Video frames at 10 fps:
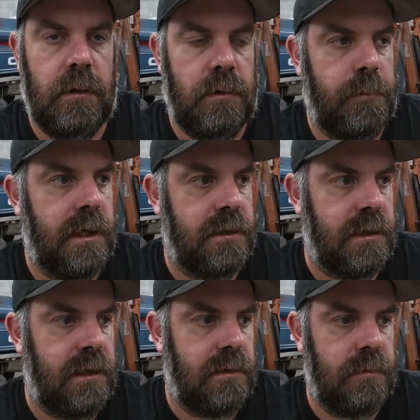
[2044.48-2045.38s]
going back
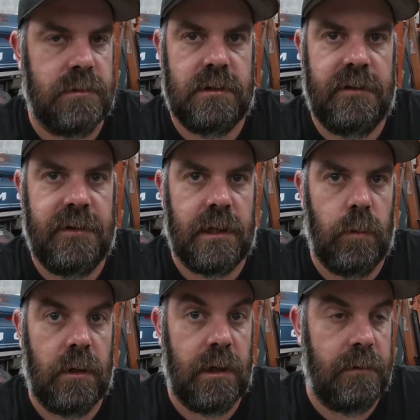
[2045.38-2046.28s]
together. It was stuff I could
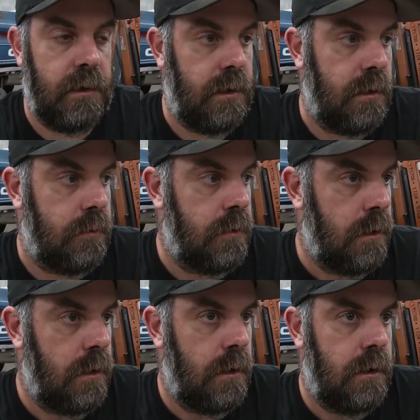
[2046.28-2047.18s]
work on right now.
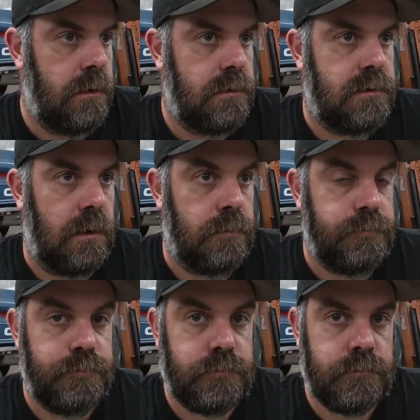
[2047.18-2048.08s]
So,
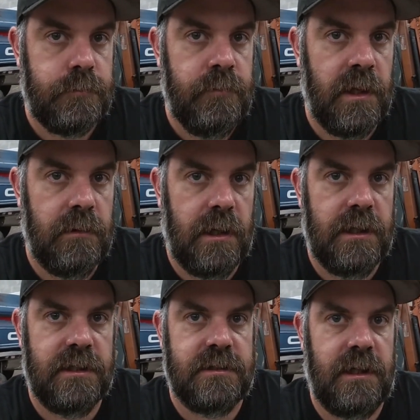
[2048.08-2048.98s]

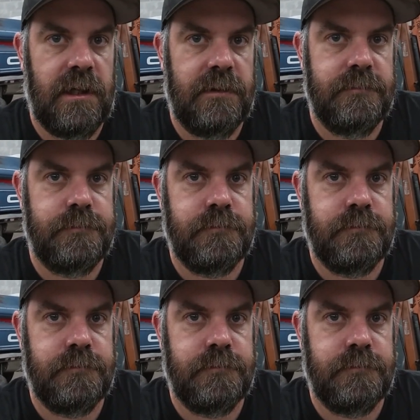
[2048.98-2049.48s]
ready to see it?